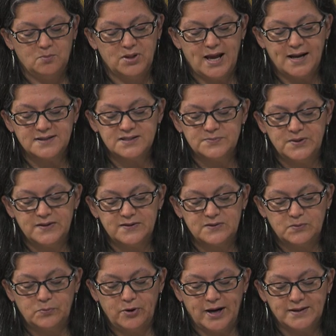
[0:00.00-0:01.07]

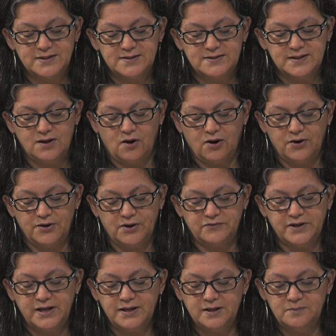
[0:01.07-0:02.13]
Blacksmiths practice the art
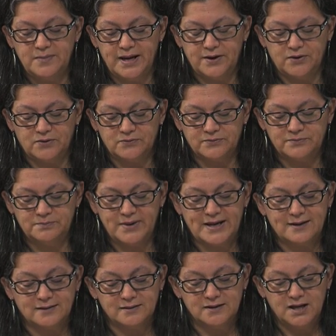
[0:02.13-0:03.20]
of heated
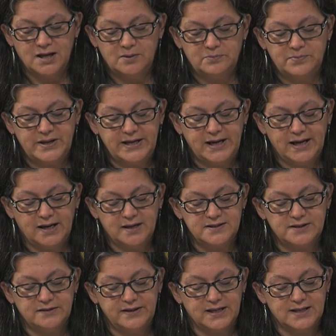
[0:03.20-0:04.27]
metal, beating
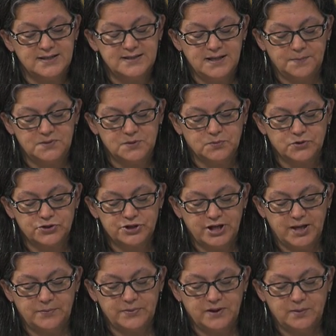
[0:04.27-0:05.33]
until the acceptable
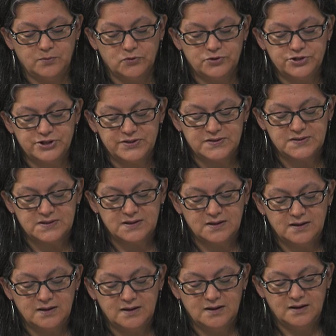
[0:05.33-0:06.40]
shape emerges.
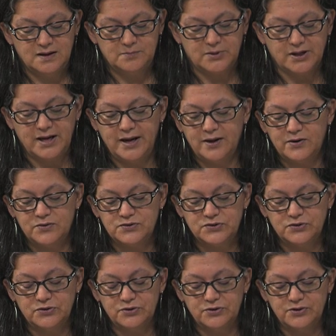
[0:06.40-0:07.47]

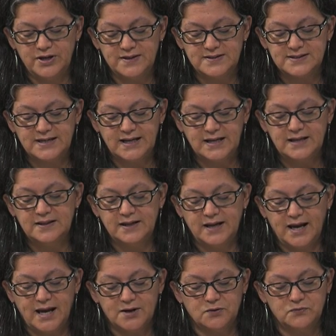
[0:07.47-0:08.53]
Vaqueros herd and skin the
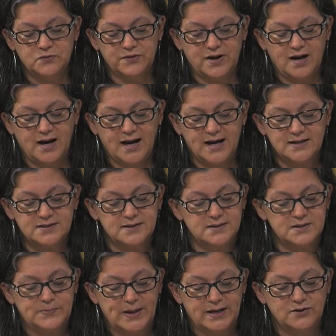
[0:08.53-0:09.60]
cattle for the hides the
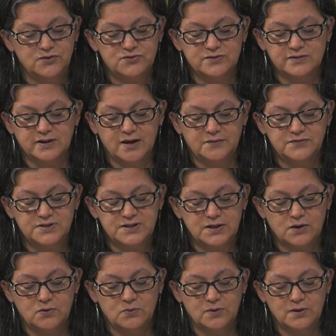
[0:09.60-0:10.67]
Spaniards love
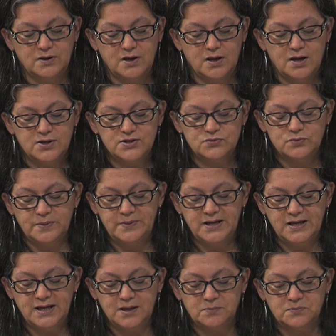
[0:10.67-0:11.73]
so,
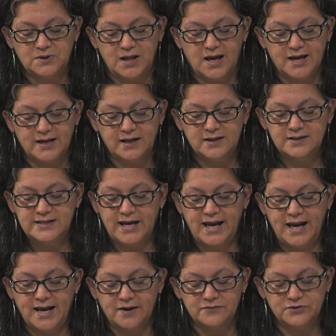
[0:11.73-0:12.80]
swimming in blood
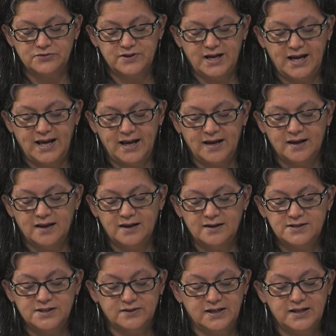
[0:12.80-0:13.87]
day after day,
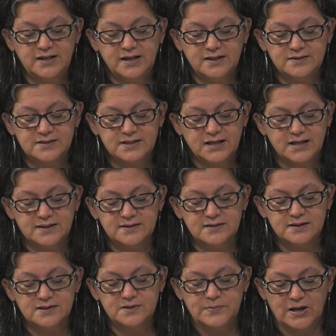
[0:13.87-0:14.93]
till Indian
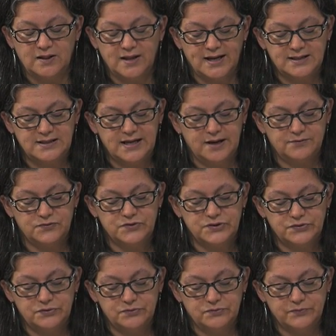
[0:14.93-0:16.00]
skins smell like death
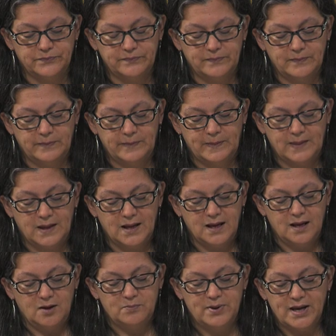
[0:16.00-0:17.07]
too.
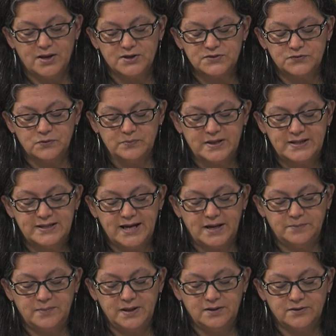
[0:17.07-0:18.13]
Bells for
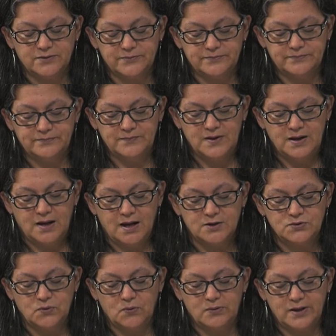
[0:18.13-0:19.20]
midday meal,
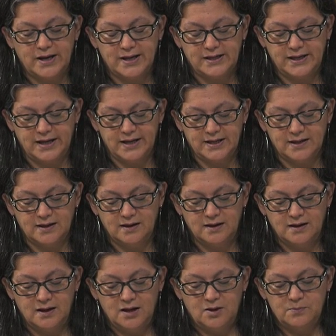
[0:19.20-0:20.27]
atole again.
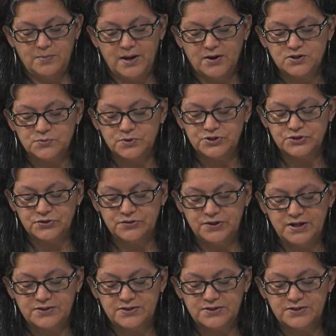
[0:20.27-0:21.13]
Bells return